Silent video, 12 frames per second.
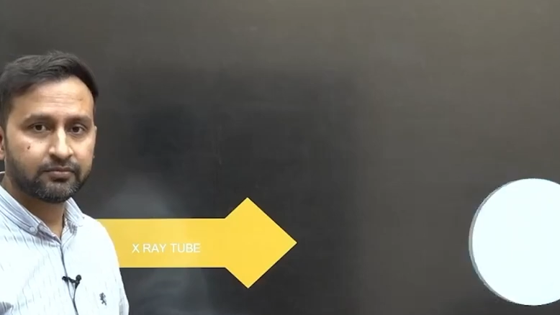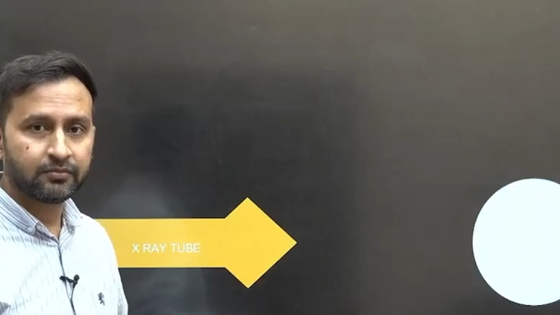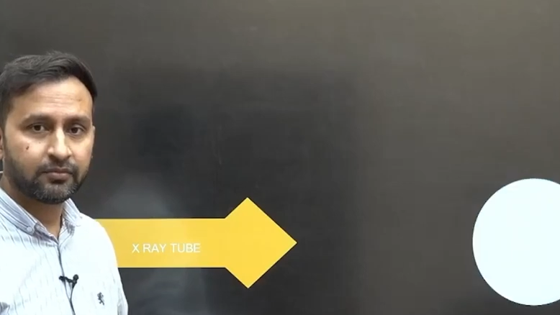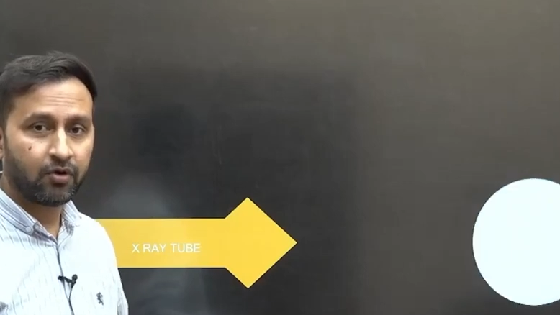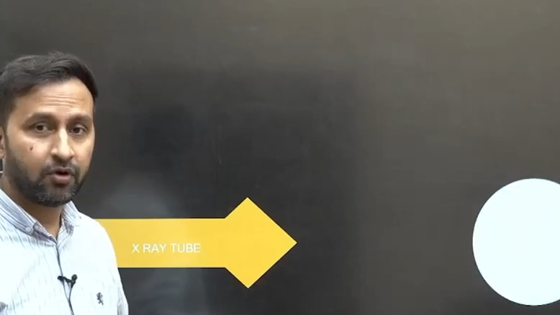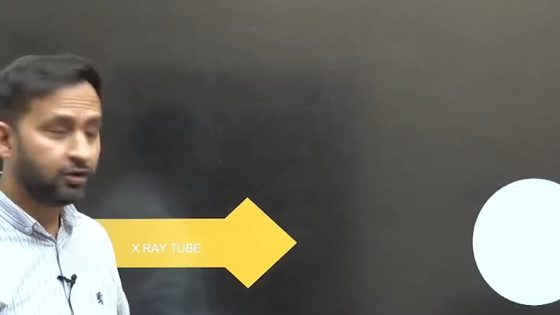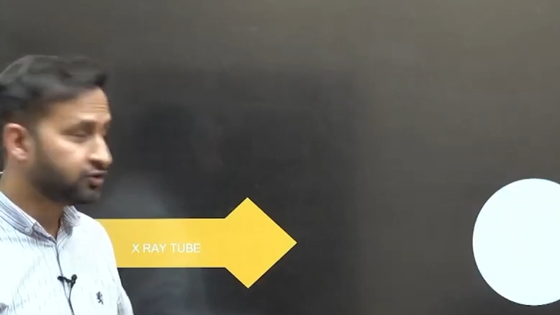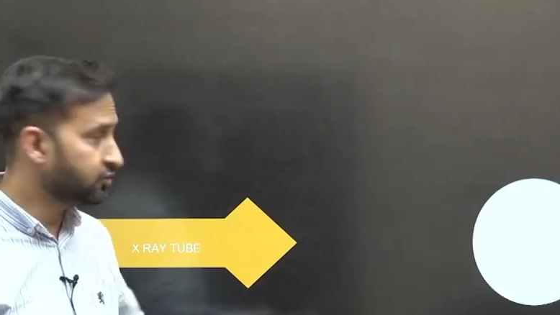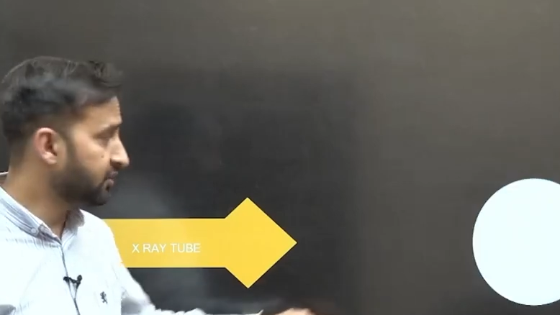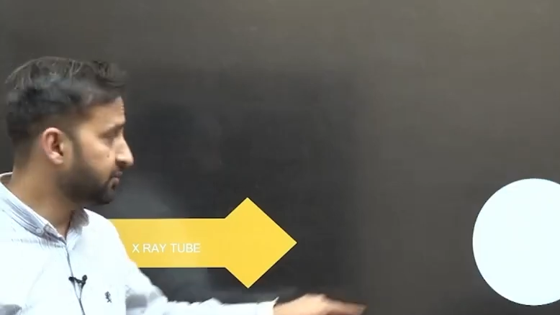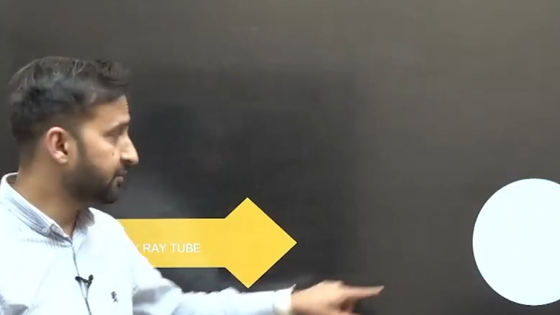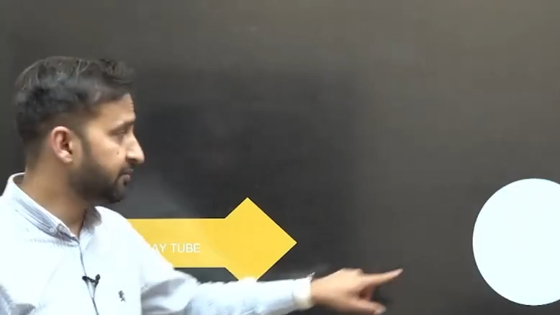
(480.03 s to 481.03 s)
or
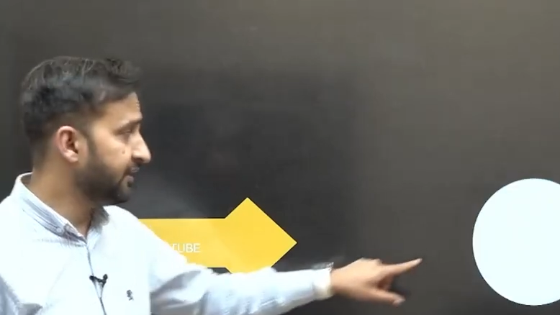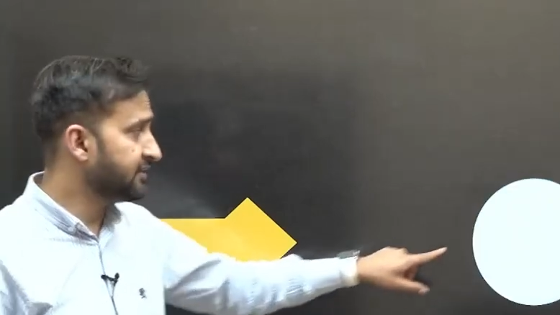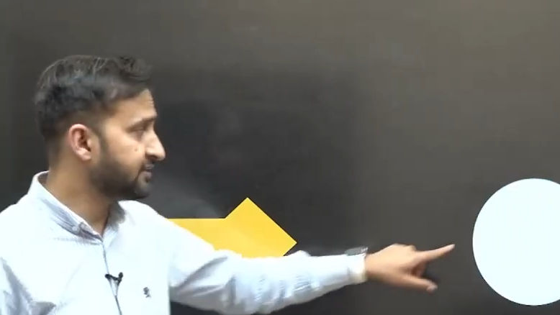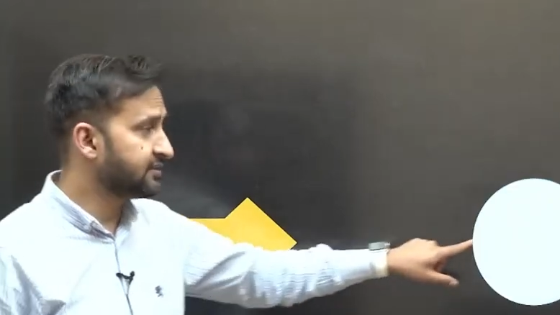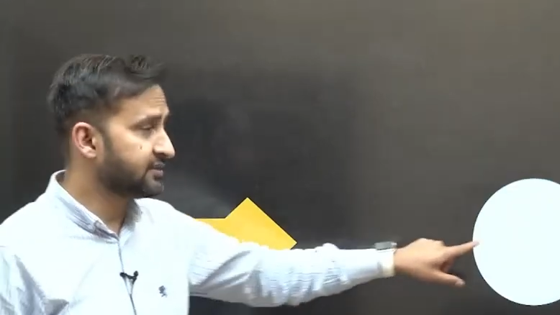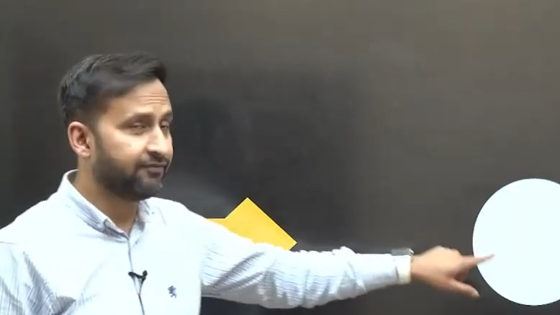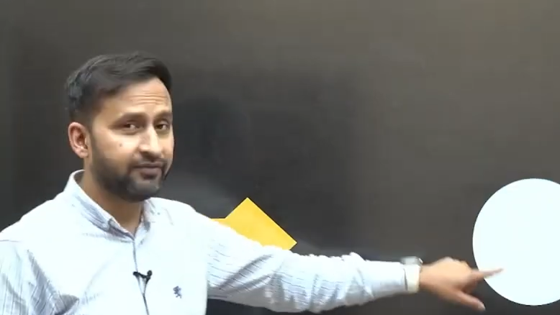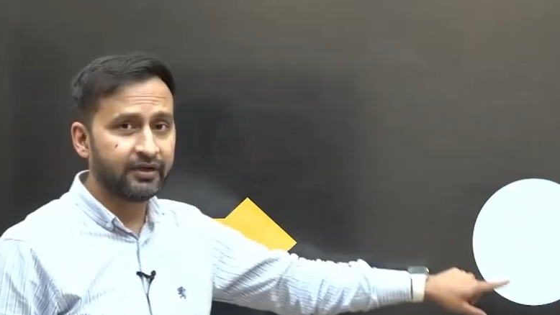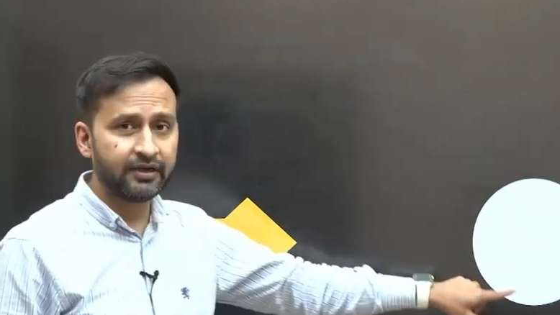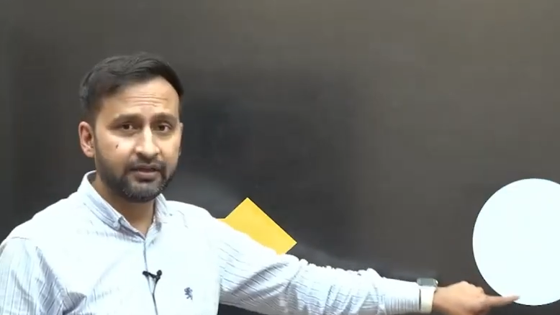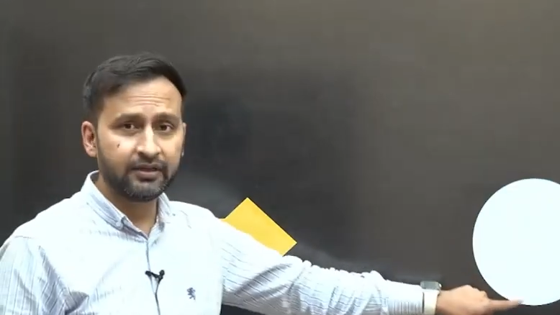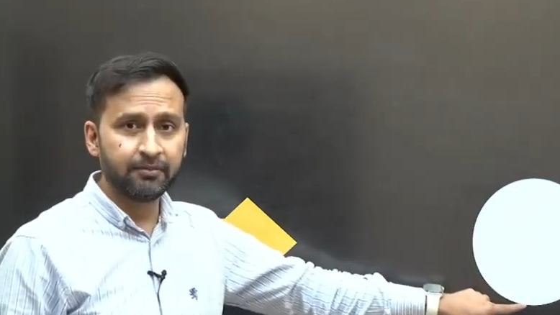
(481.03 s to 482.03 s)
should he be placed
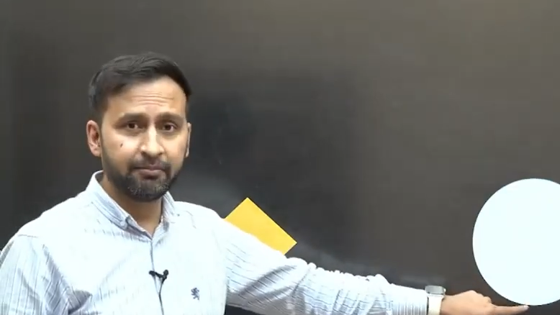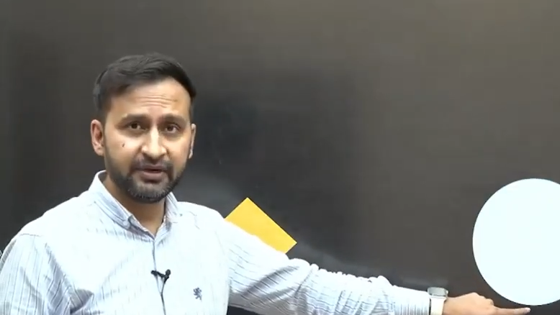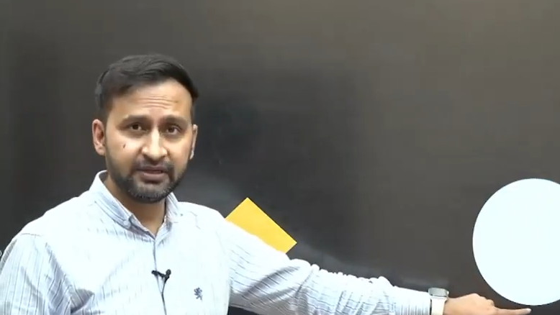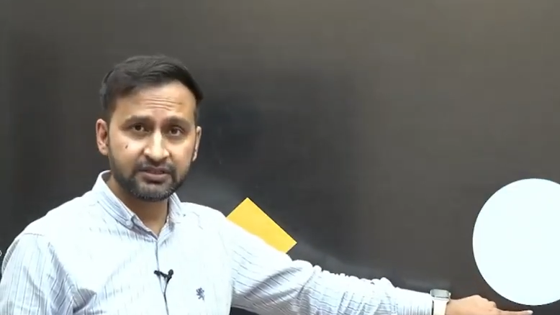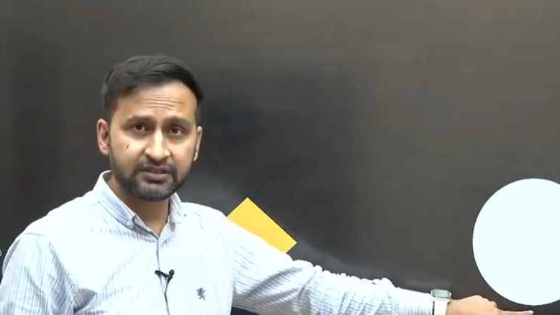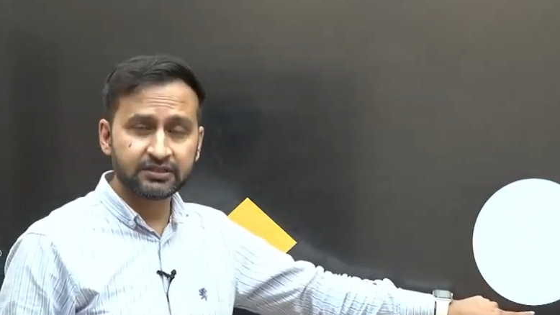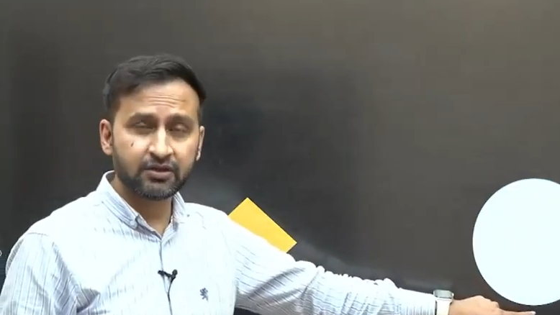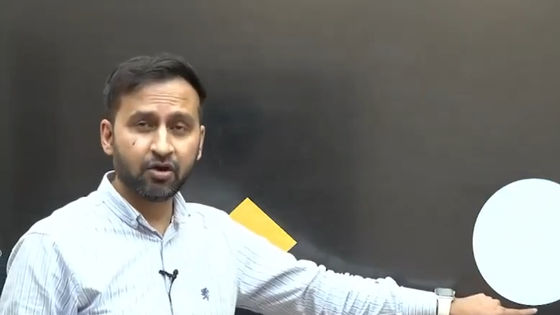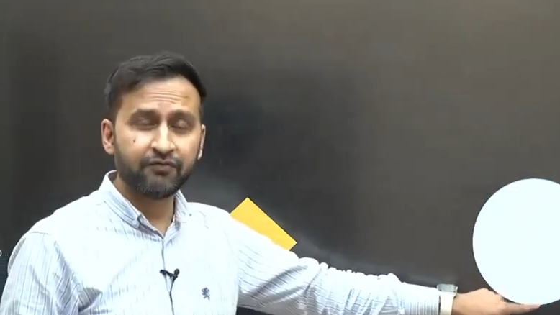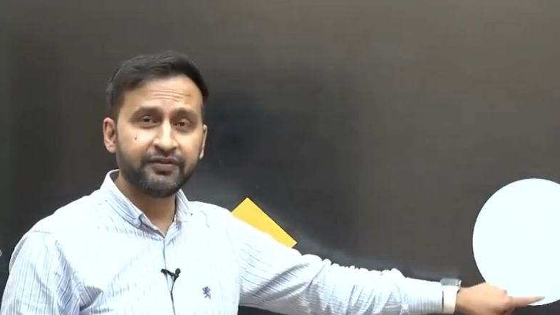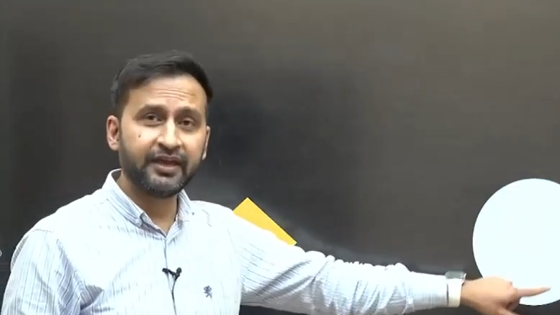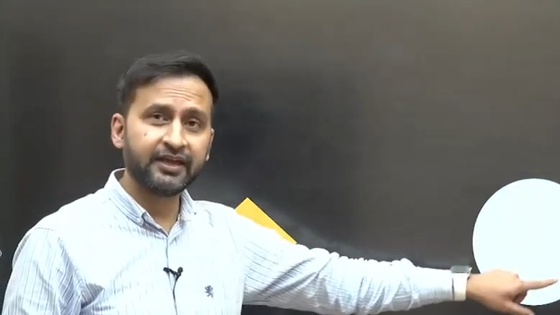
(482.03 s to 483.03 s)
somewhere in the midst
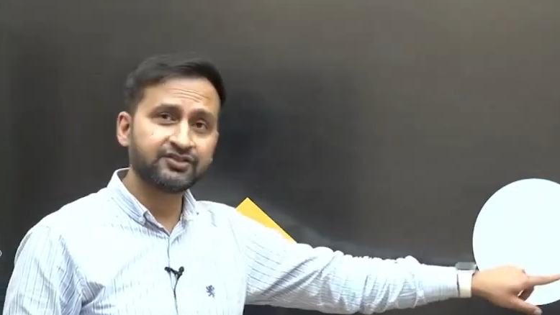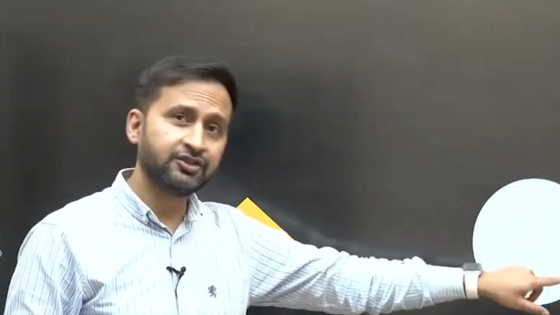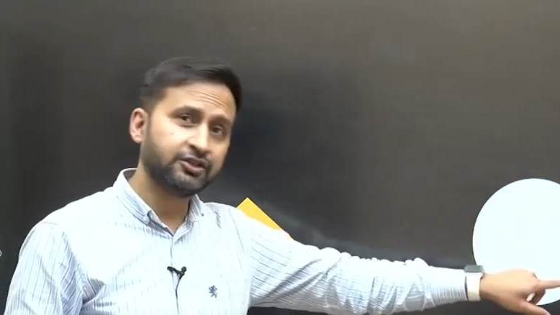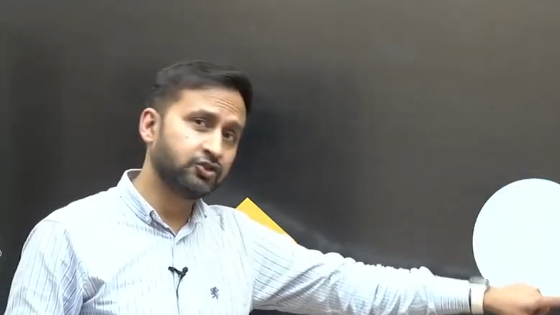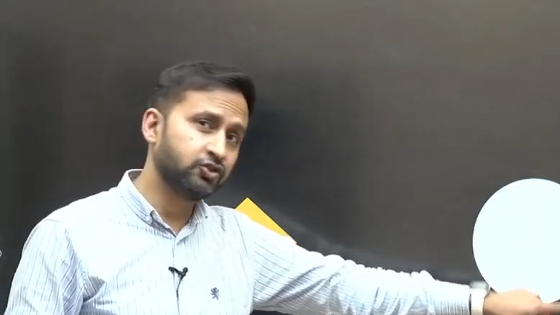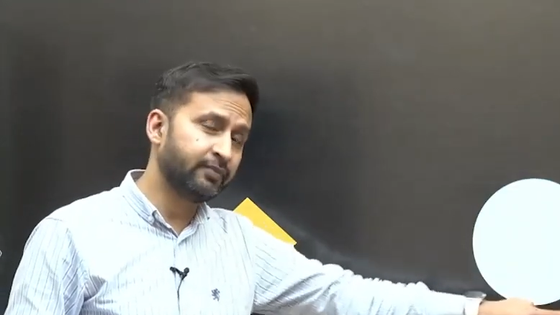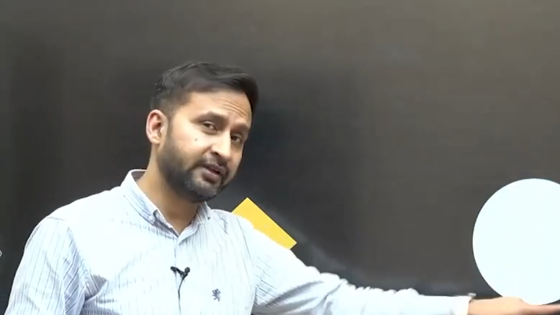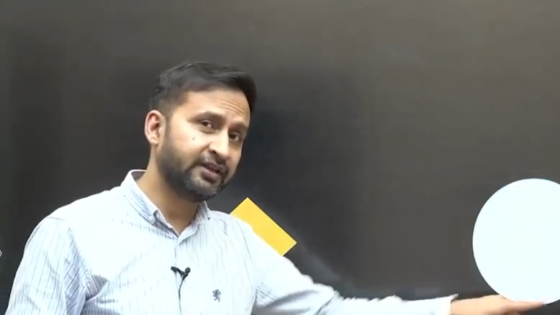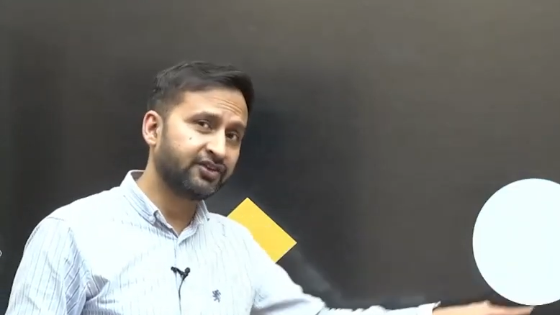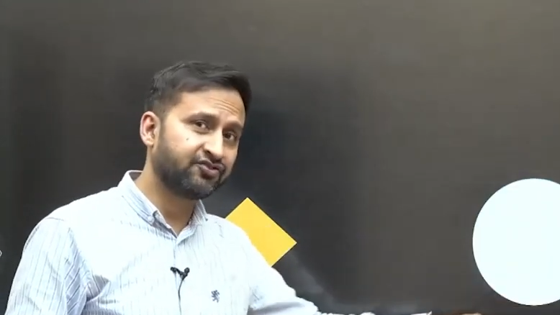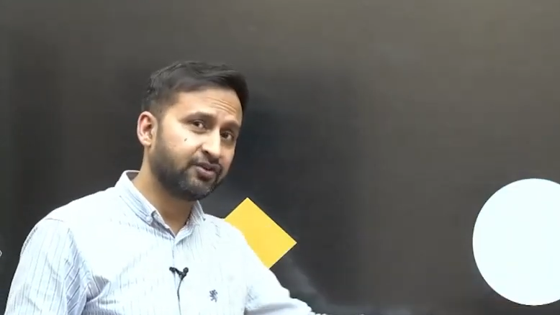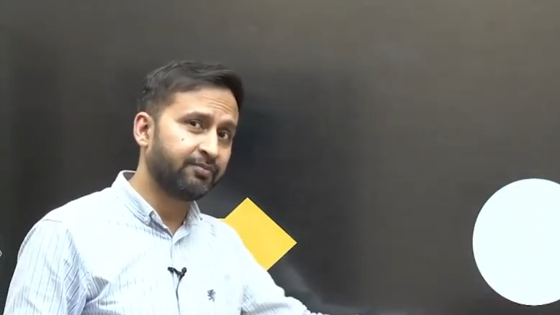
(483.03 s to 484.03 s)
of the X-ray tube and the
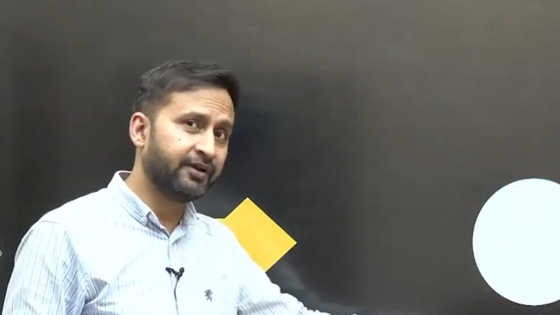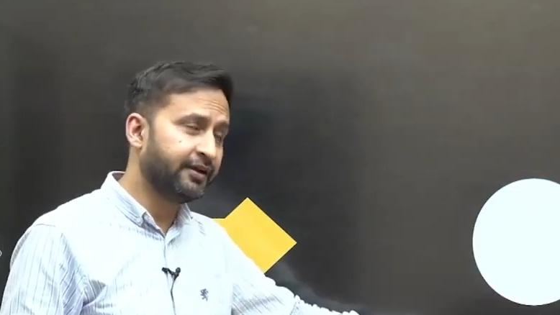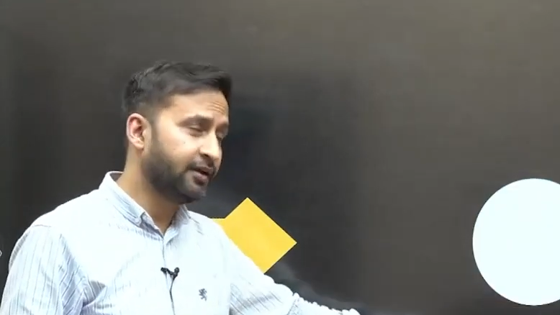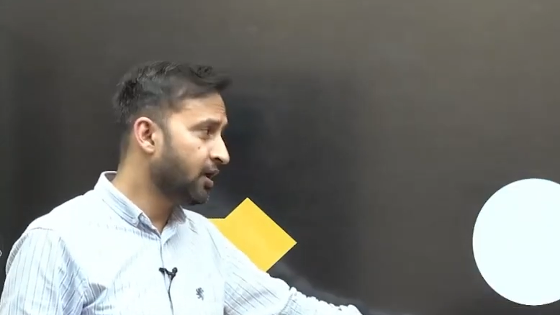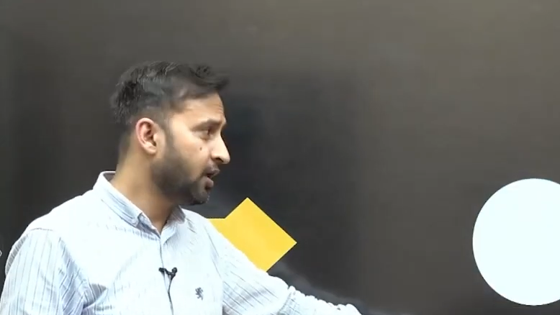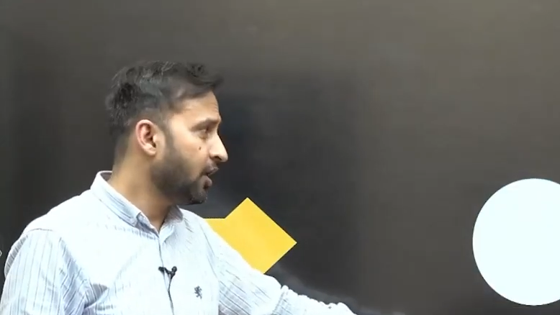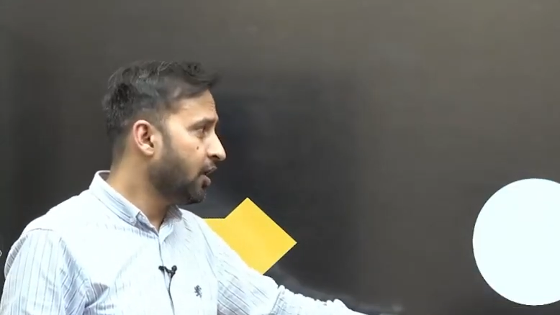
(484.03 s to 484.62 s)
X-ray plate